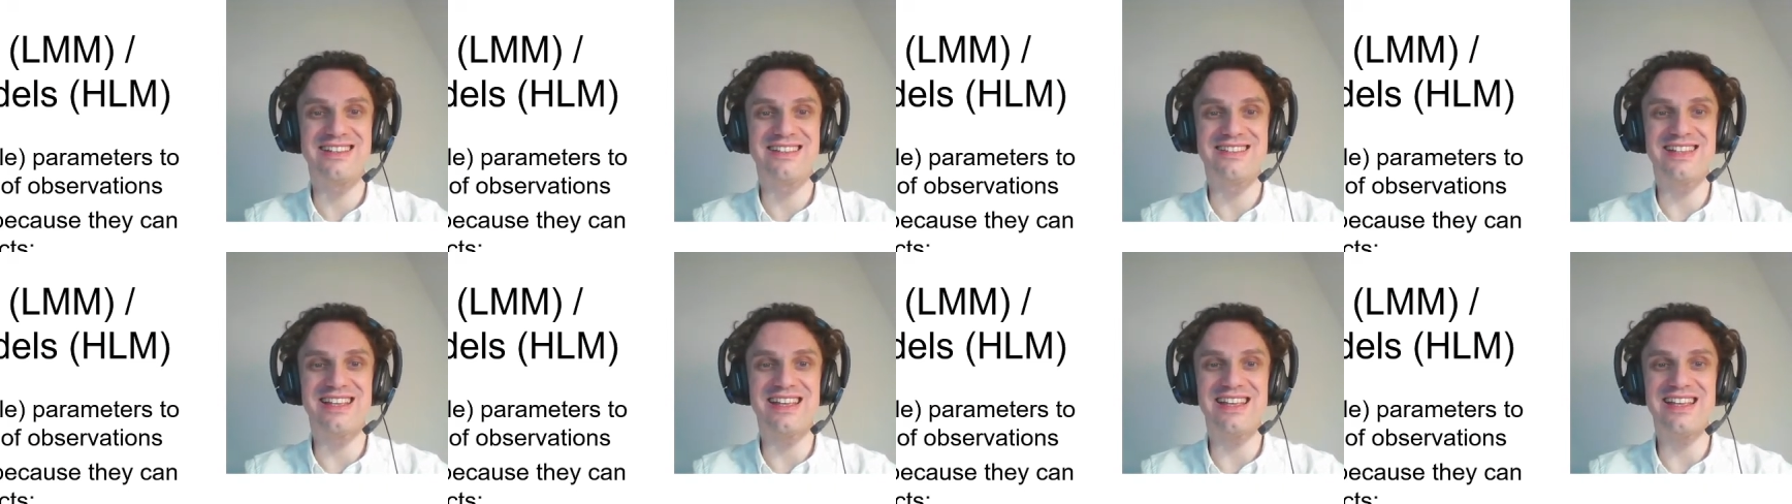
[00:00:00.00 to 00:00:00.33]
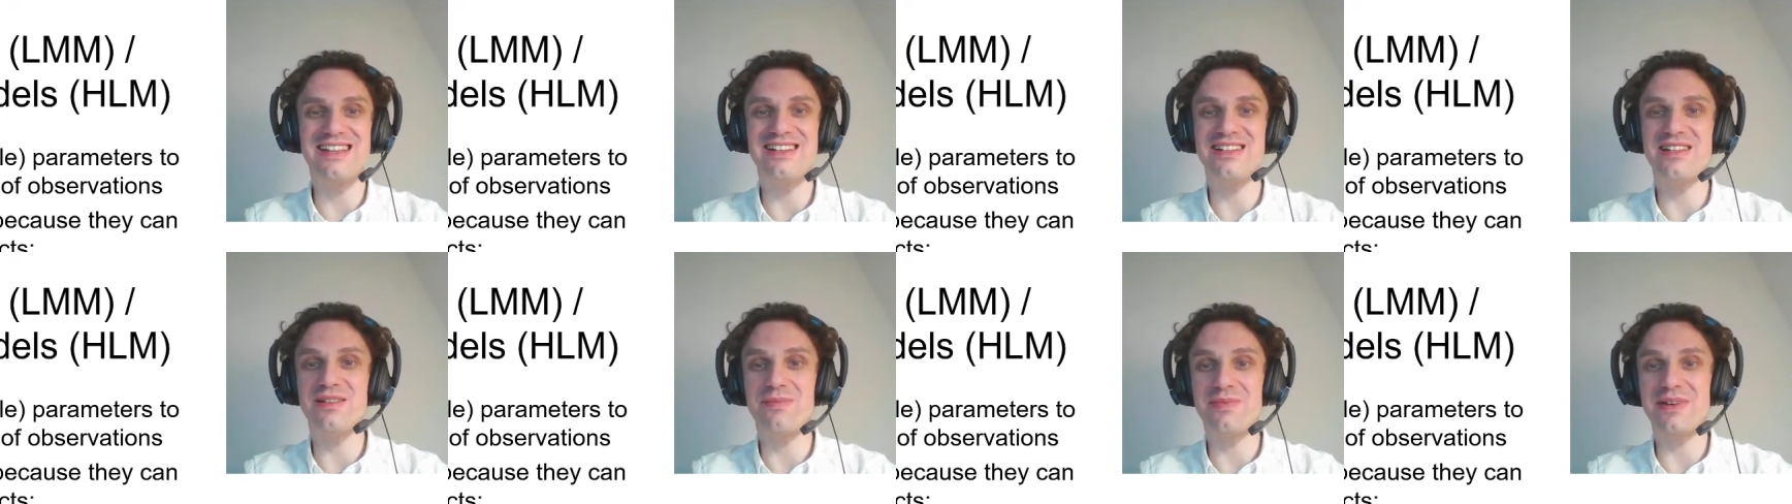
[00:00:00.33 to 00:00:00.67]
the
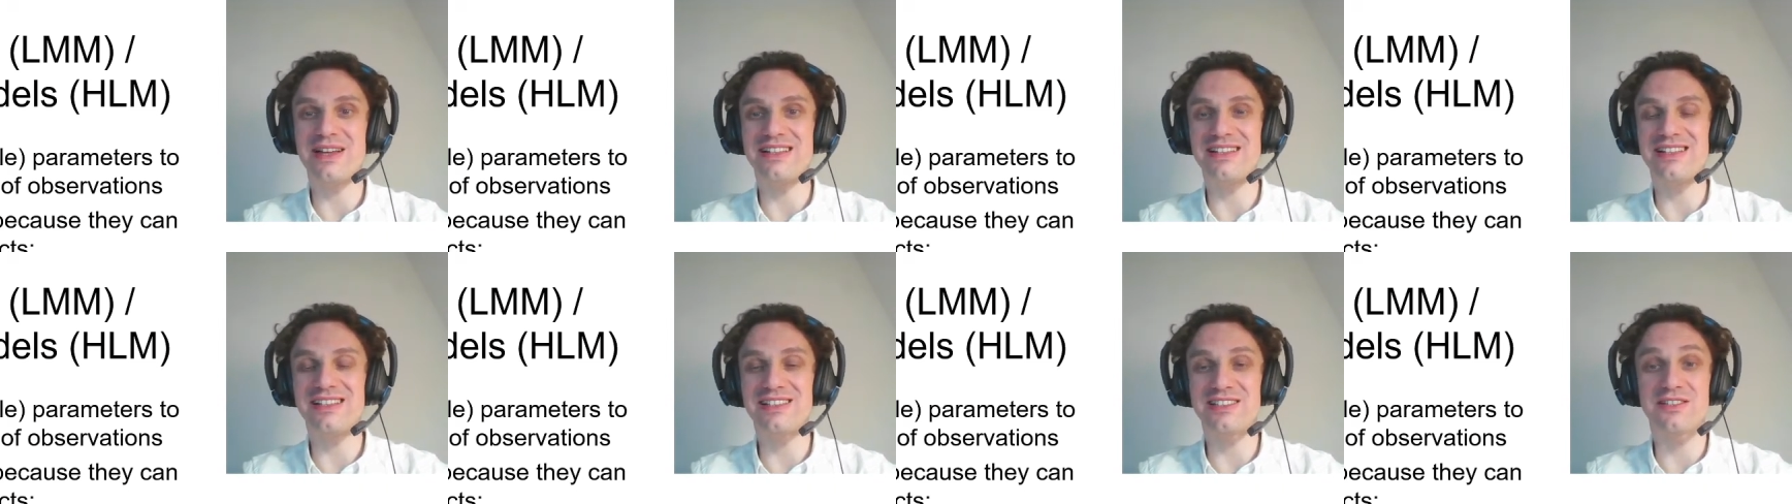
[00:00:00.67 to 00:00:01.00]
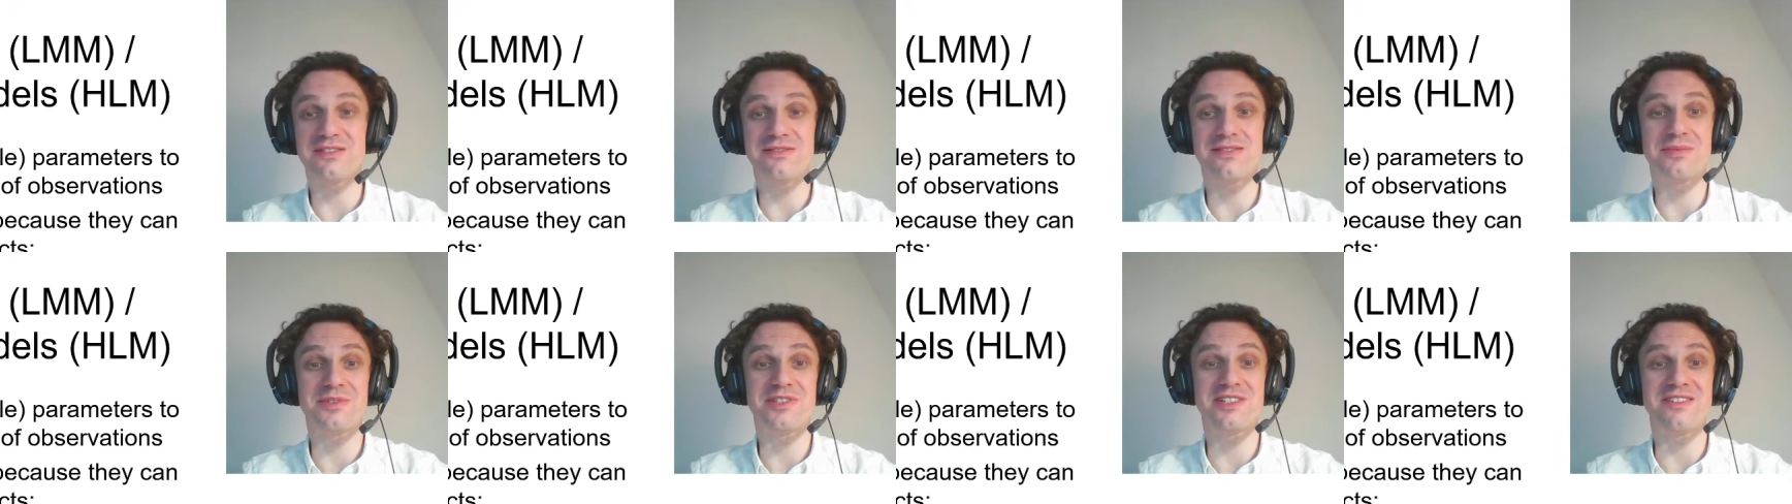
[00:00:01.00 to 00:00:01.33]
independence
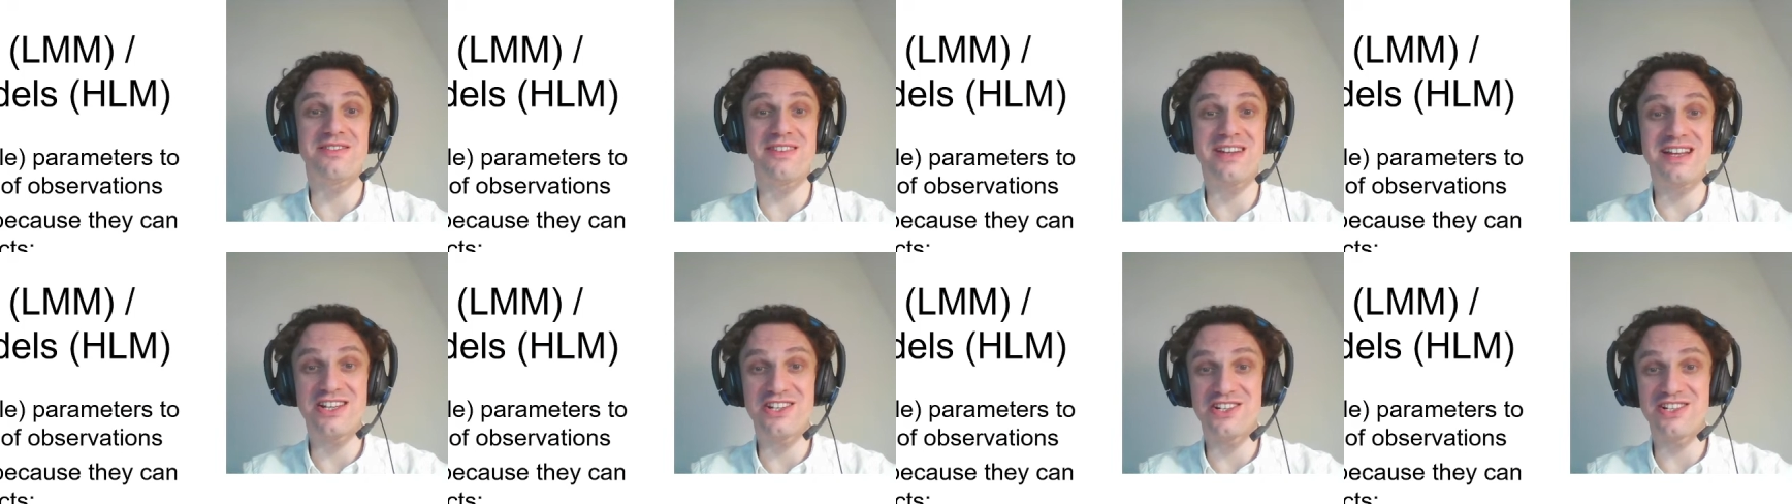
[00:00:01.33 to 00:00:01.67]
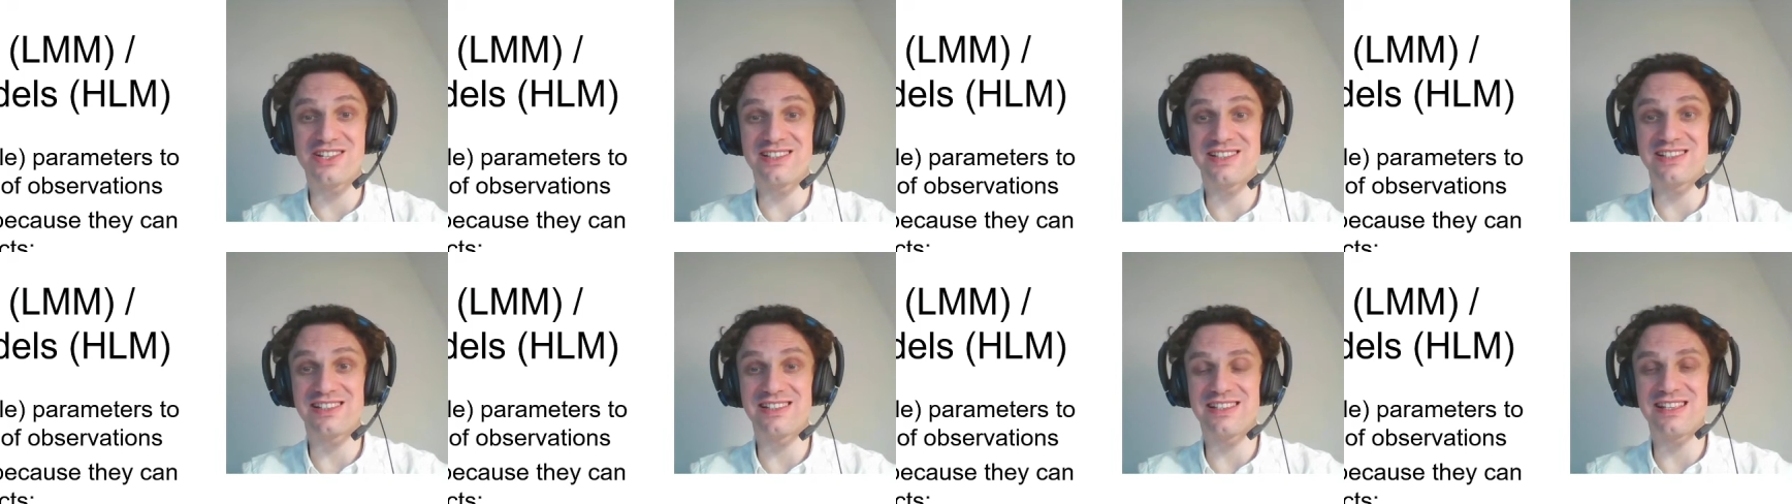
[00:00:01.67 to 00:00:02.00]
of
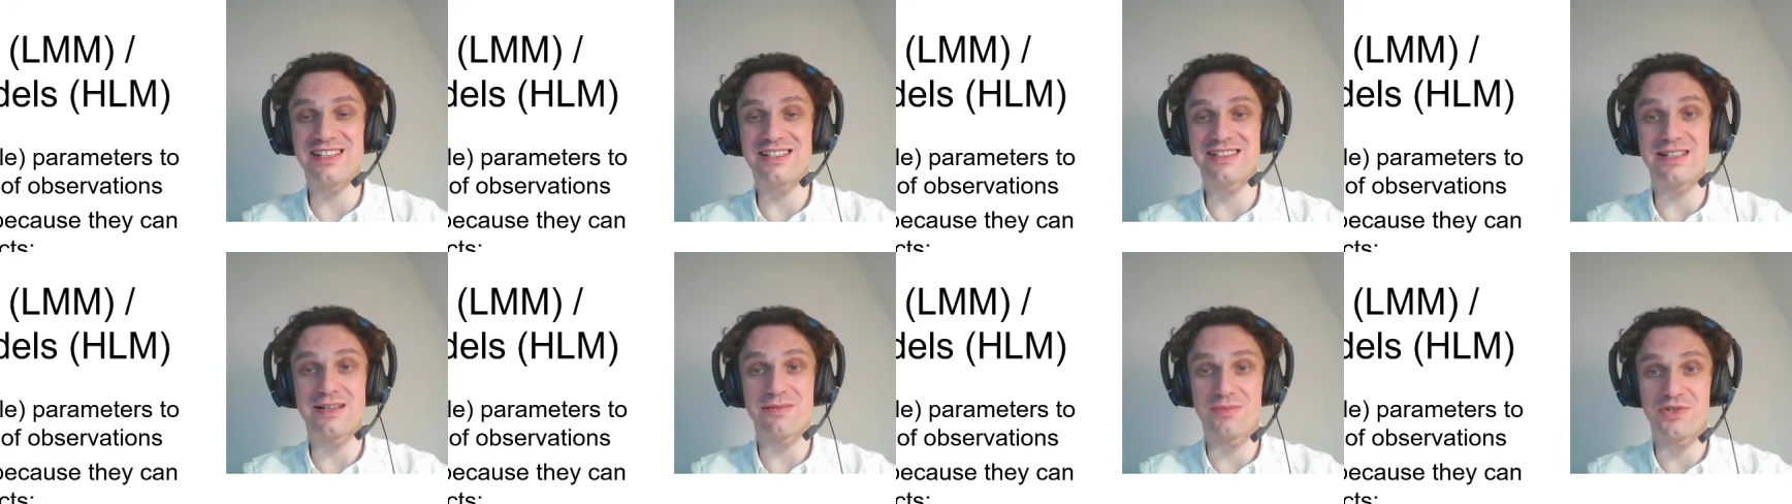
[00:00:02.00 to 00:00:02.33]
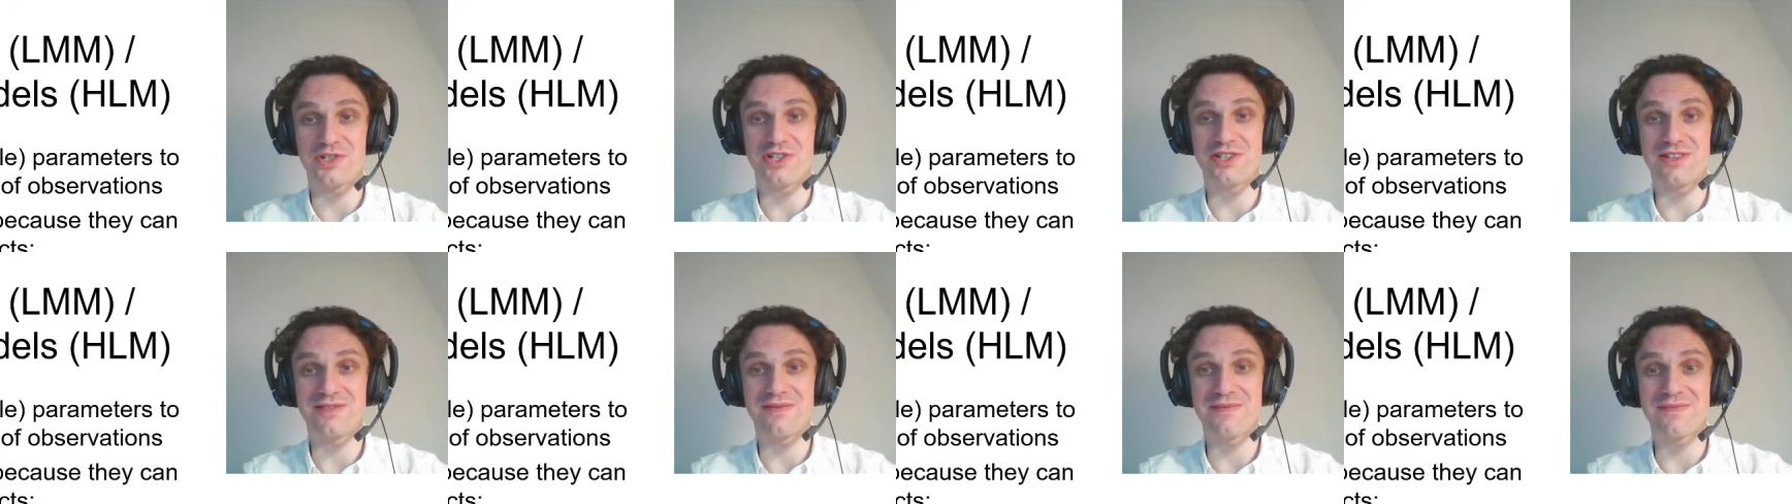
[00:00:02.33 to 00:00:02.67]
observations
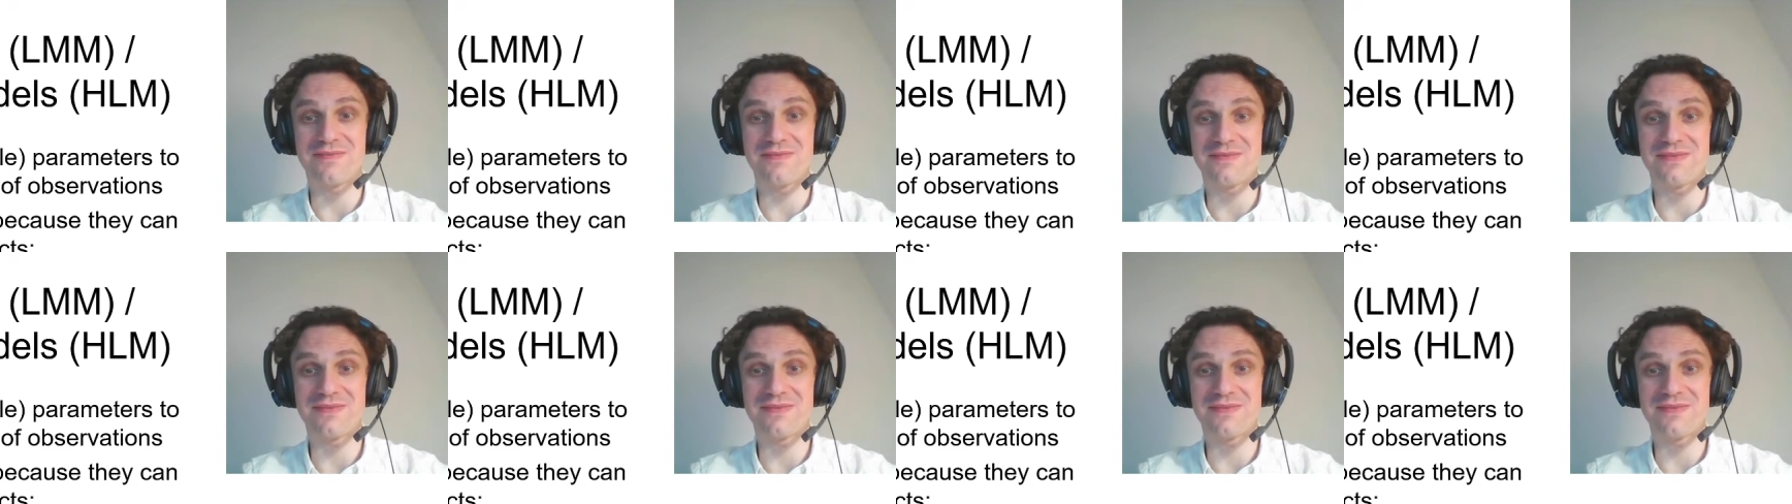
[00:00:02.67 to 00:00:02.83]
assumption.